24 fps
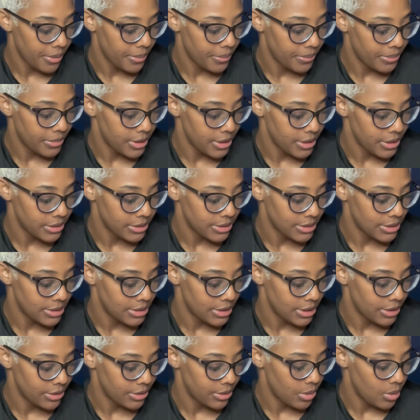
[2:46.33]
There's
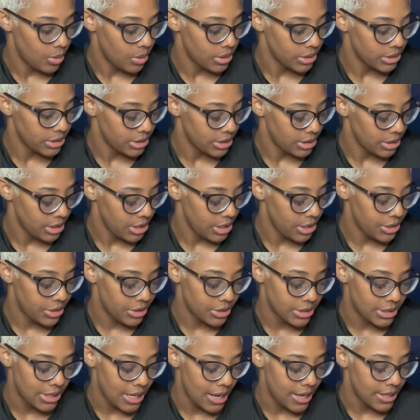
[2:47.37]
another question here
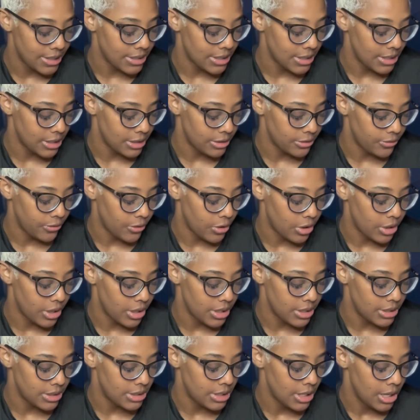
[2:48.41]
is asking as far
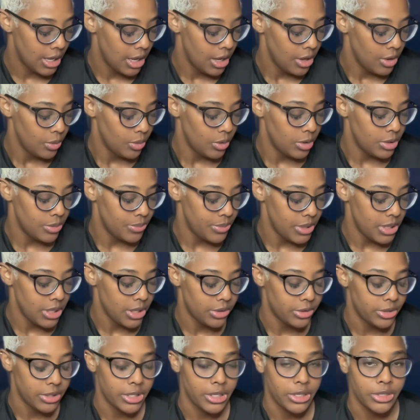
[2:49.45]
as, will it be held
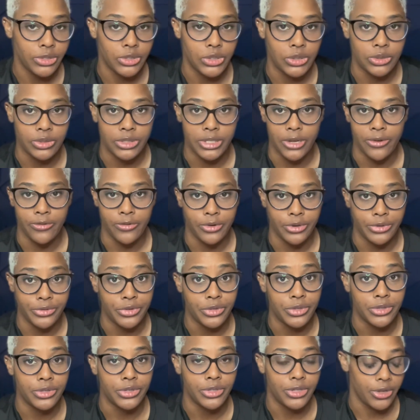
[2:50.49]
against you? Say for
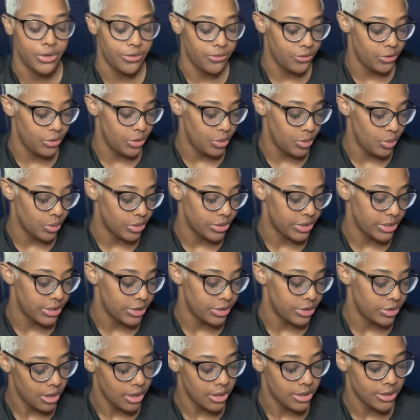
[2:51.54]
instance, if you were sent
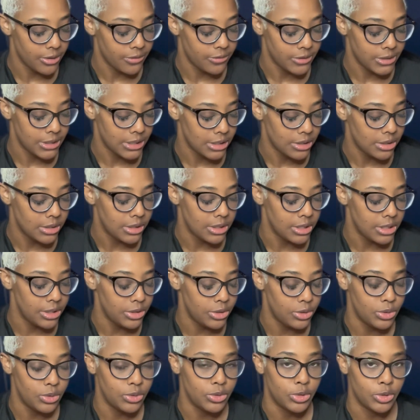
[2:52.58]
to a facility
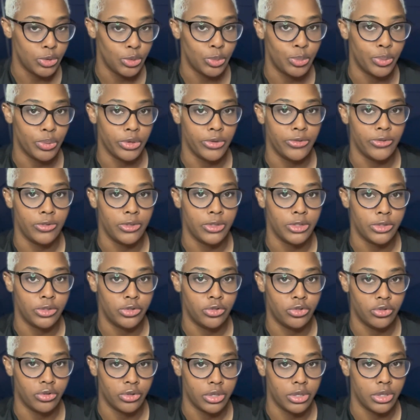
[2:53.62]
due to previous
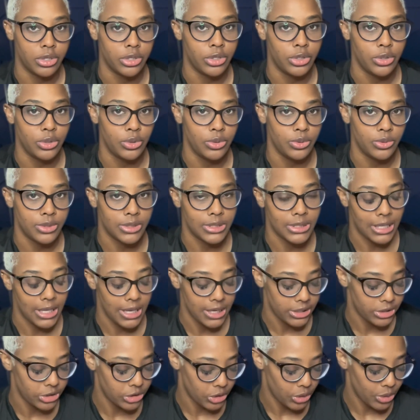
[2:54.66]
drug use
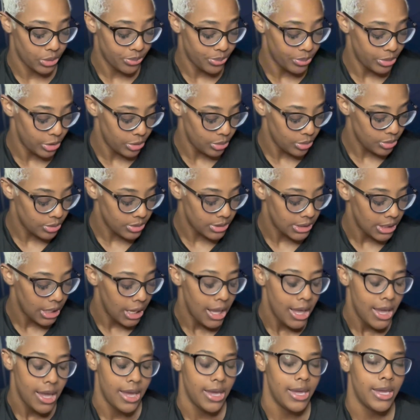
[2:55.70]
/ abuse,
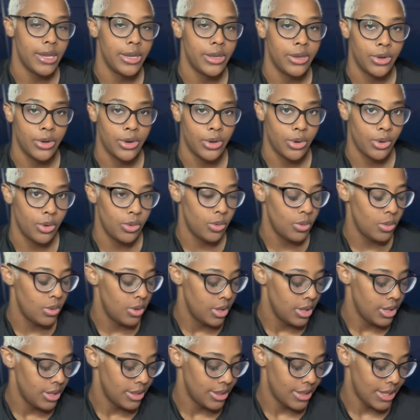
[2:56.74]
and no,
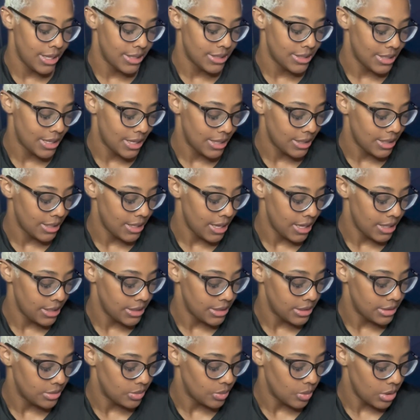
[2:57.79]
that's not the case
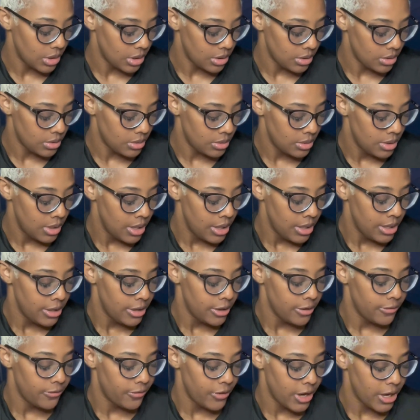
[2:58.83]
as well. In
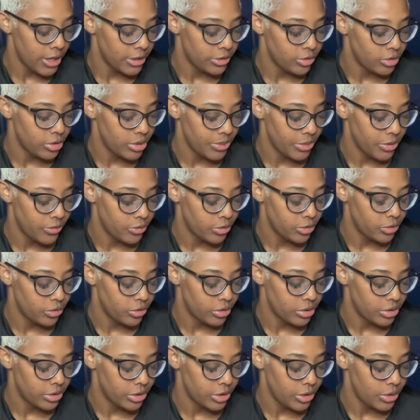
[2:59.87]
fact, treatment for
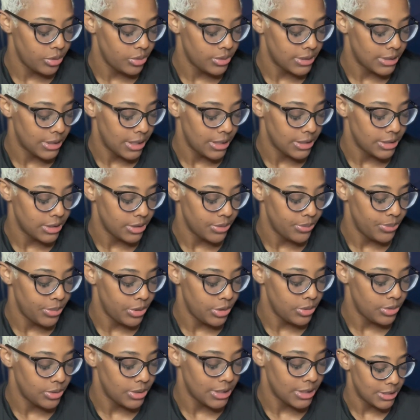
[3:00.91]
drug use /
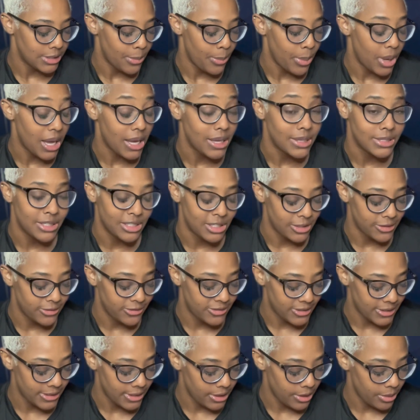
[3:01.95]
abuse a positive
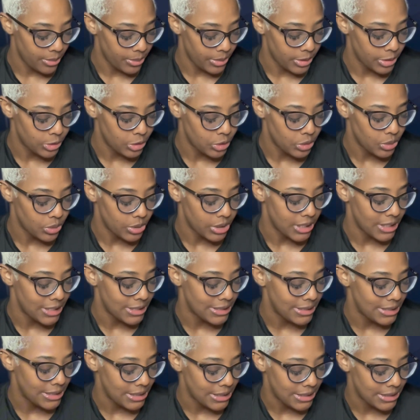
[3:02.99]
step in showing
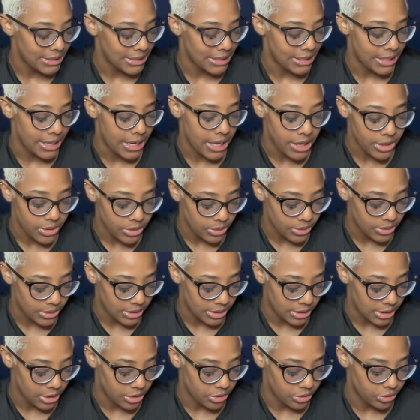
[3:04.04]
intent to not use
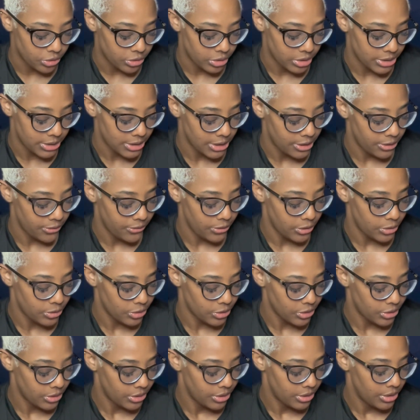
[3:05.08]
illegal drugs in the
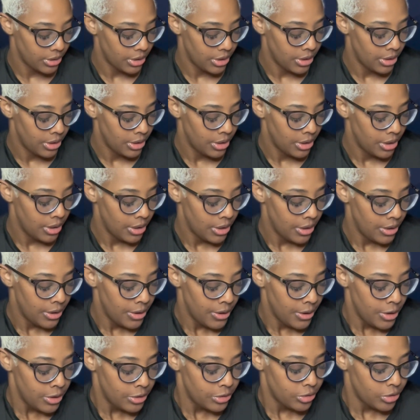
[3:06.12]
future.
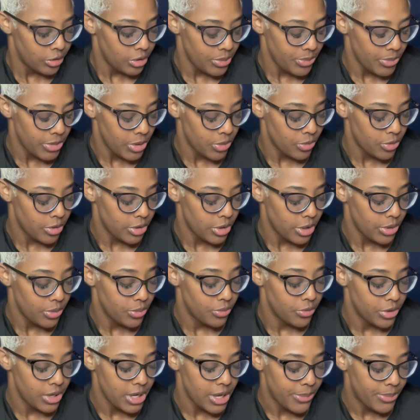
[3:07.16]
Treatment
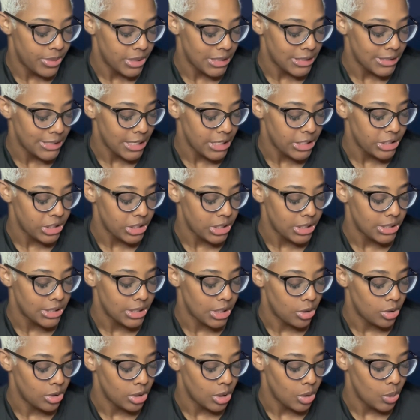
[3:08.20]
rehabilitation is
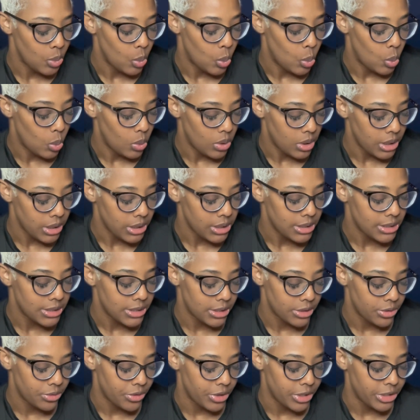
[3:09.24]
only one
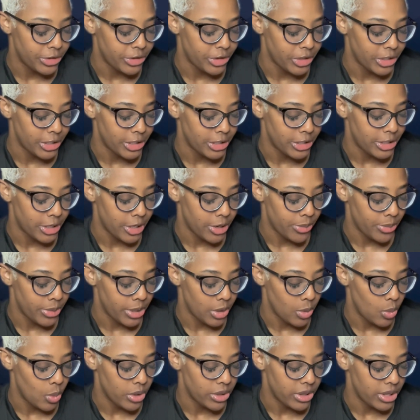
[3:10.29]
consideration in determining
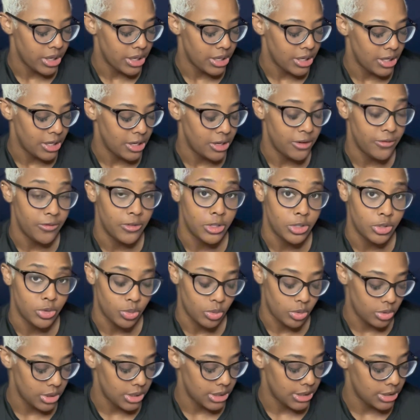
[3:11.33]
whether an
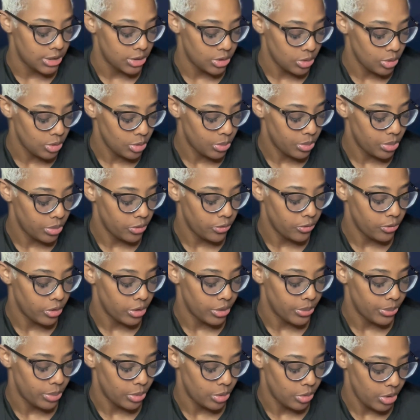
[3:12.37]
individual is suitable for
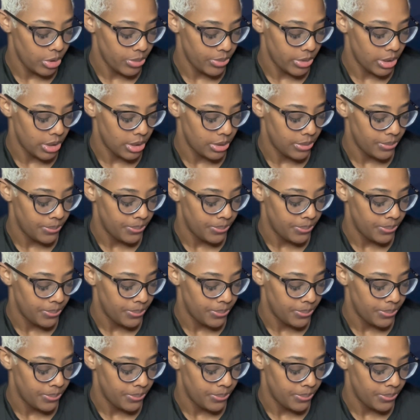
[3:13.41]
employment